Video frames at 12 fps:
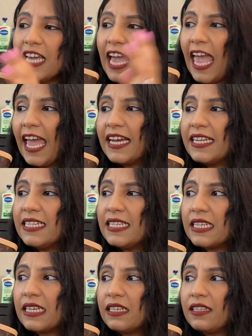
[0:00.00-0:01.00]
And
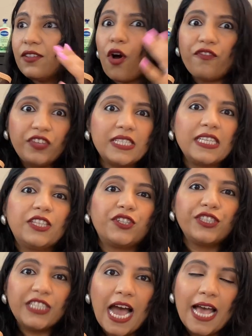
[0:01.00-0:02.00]
obviously there are
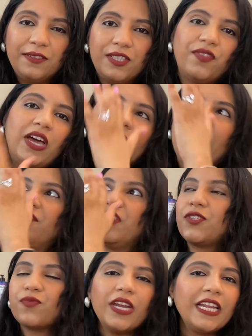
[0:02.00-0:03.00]
times when if
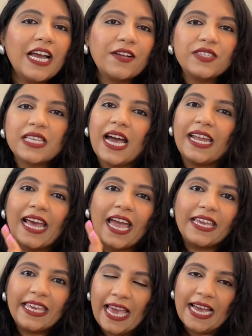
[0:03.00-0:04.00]
it's raining outside, I
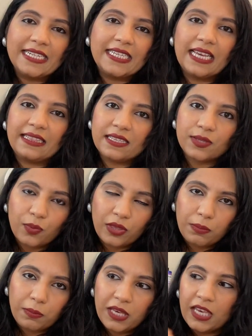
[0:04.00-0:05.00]
can't take this
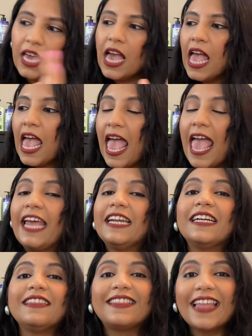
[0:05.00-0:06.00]
with me,
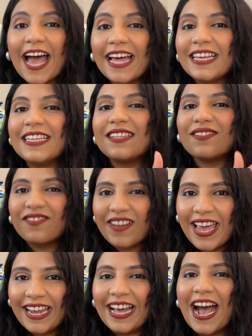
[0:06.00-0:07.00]
and that is
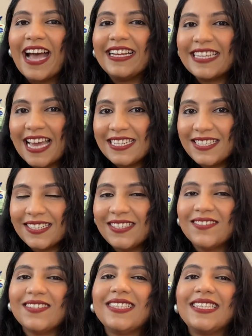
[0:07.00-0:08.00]
when I tend to
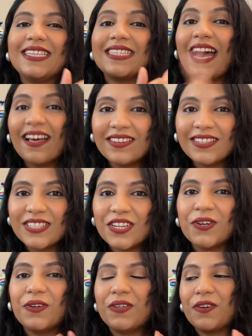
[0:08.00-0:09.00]
use this other
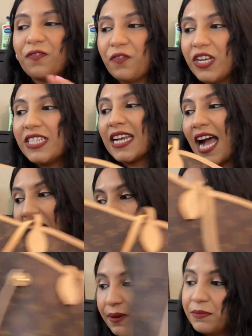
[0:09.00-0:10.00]
tote, which
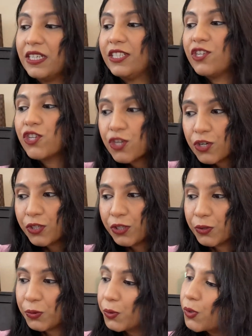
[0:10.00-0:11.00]
I am going to show
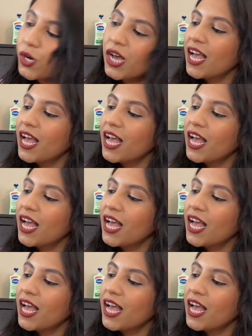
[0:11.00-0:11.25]
you.